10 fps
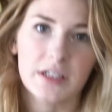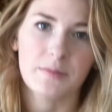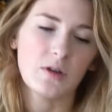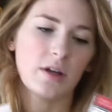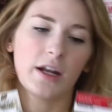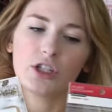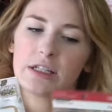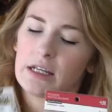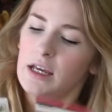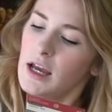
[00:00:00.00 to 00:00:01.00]
it up so you can actually
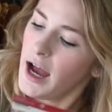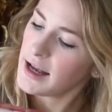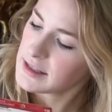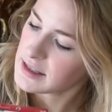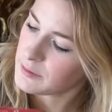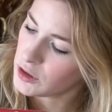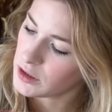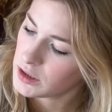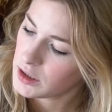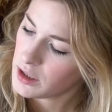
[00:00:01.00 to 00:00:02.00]
see. It has a
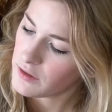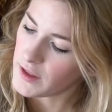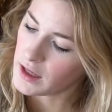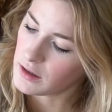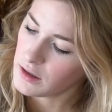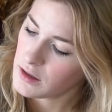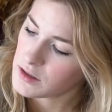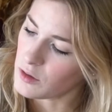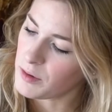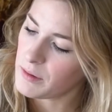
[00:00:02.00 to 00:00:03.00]
similar thing,
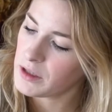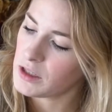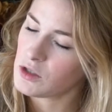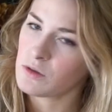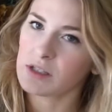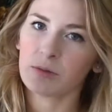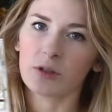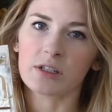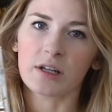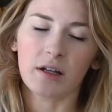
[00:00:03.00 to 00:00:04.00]
so I'm probably going to do a
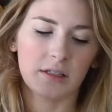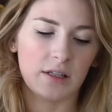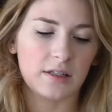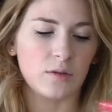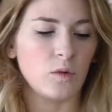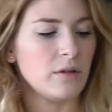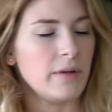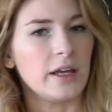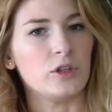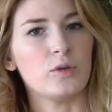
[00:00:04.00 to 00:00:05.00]
similar style to this in one of
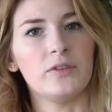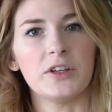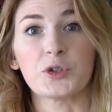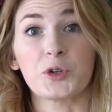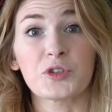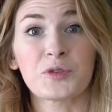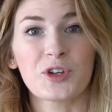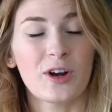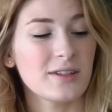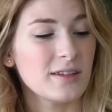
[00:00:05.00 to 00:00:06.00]
my 12 Days of Christmas
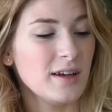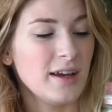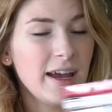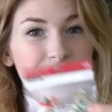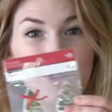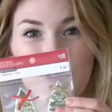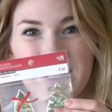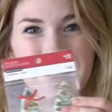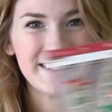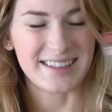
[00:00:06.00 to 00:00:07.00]
cards and use
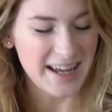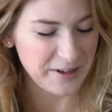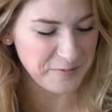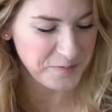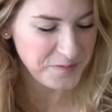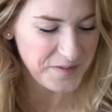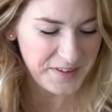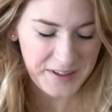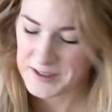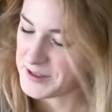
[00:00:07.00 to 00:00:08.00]
these instead.
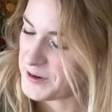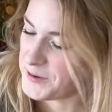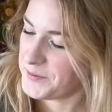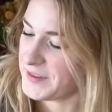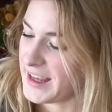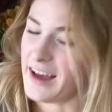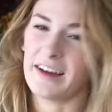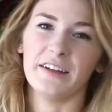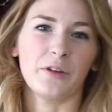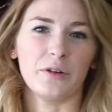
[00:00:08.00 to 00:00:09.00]
So yeah,
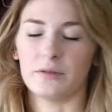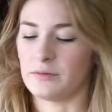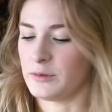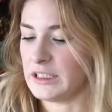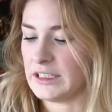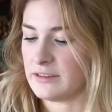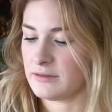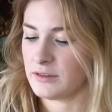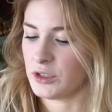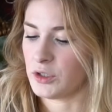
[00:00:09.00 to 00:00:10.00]
another really
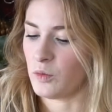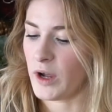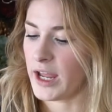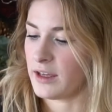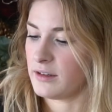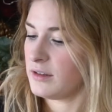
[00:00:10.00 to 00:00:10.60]
good way